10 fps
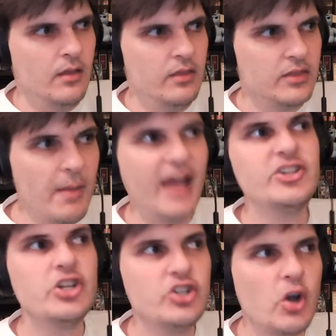the
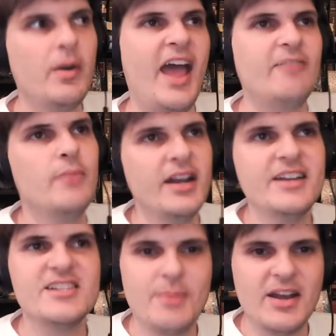Magic don't have money
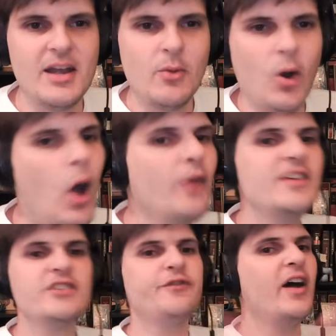to spend anymore. All
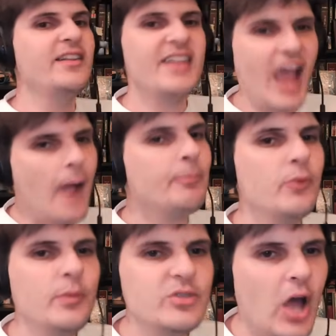this fun cap
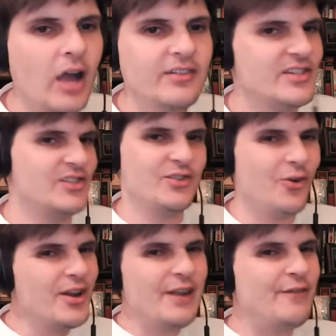room talk, this
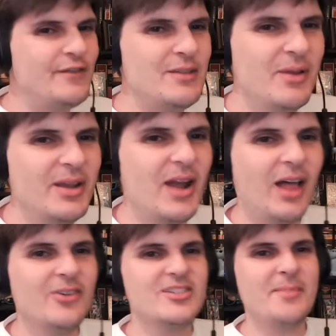30 to 50 million
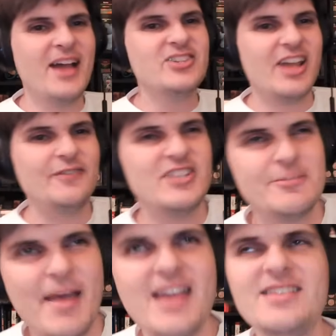dollars the Magic have to
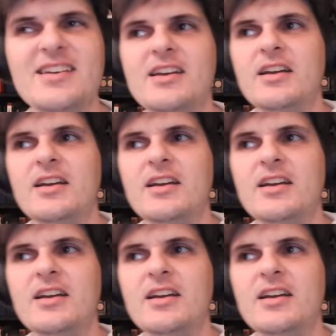spend,